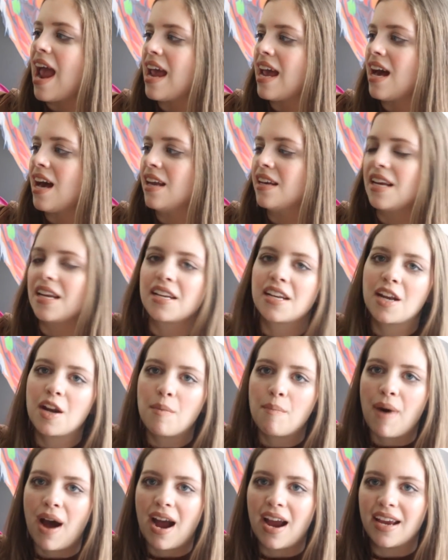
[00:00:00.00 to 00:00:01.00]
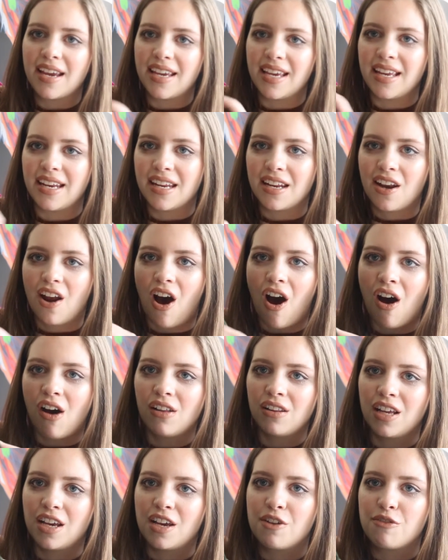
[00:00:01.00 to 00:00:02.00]
and ended up buying it in
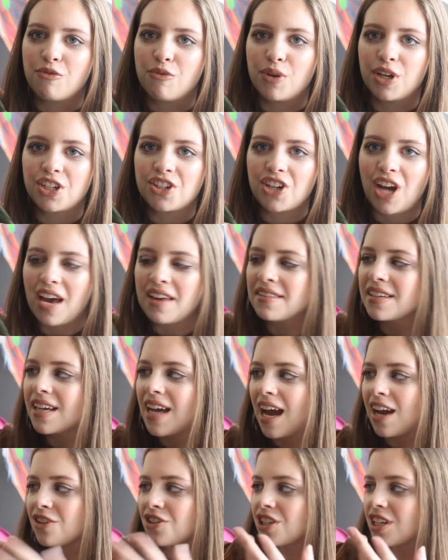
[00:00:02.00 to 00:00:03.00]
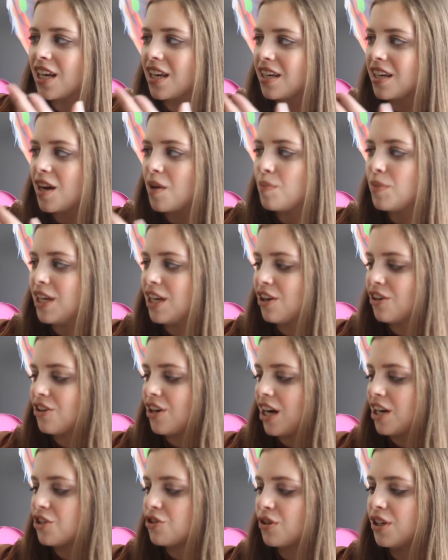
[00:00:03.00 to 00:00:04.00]
olive, which I think actually ended up being a
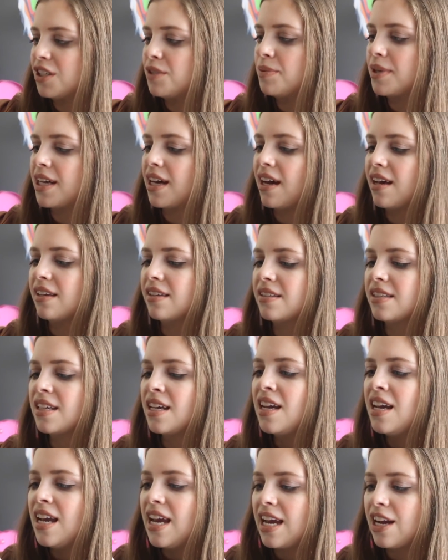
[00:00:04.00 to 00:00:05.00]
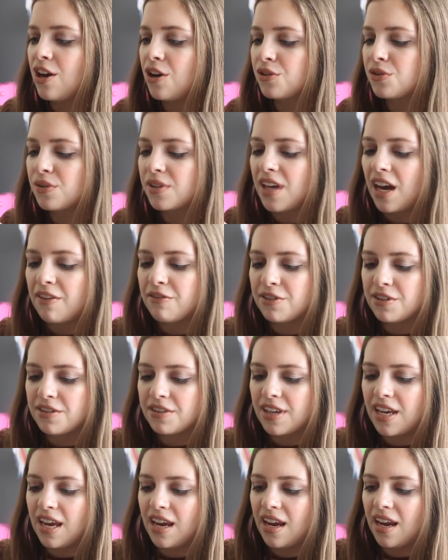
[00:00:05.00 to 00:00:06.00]
great choice because it goes with
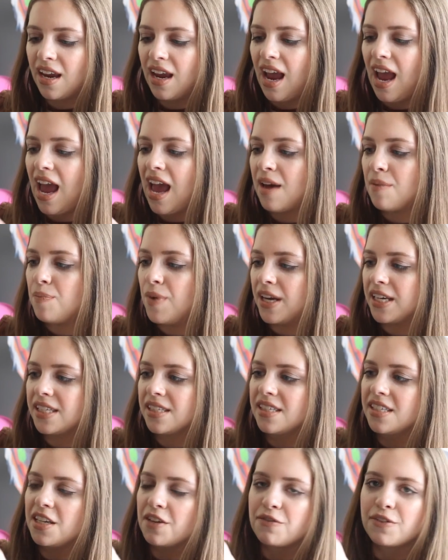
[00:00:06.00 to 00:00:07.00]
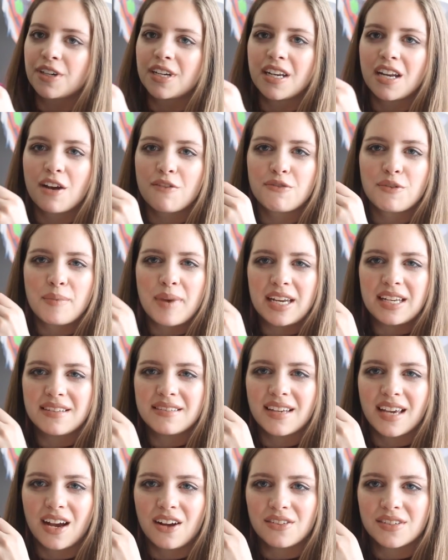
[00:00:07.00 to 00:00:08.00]
everything, eh, but it's different enough from
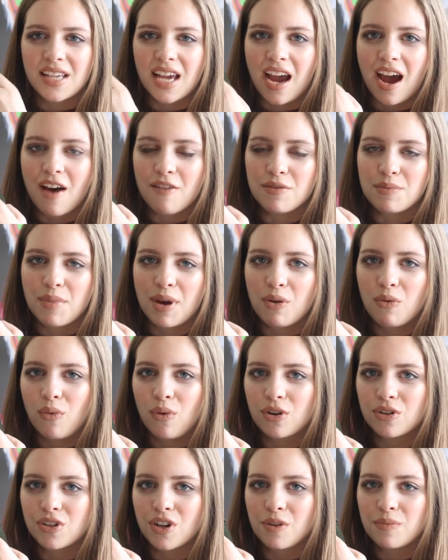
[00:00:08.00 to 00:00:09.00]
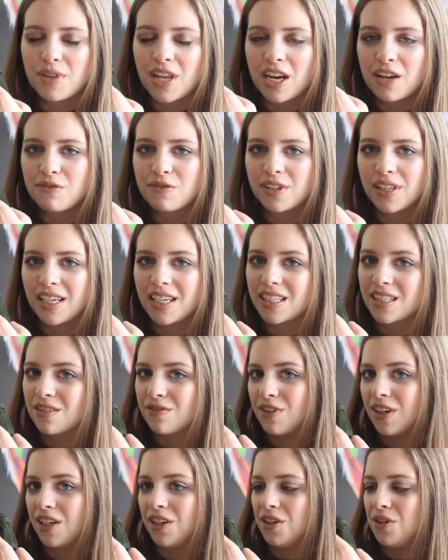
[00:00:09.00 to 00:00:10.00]
anything else I have in my wardrobe that I feel like
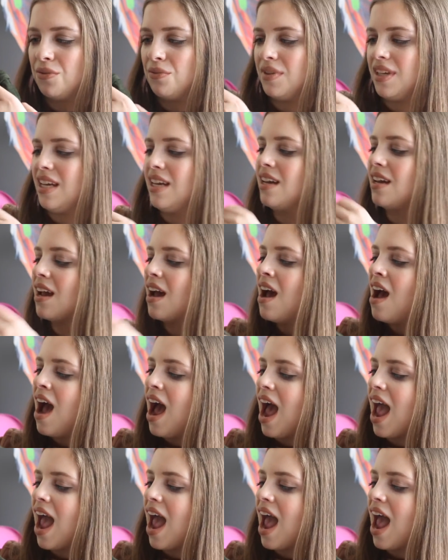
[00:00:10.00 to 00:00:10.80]
it's very unique.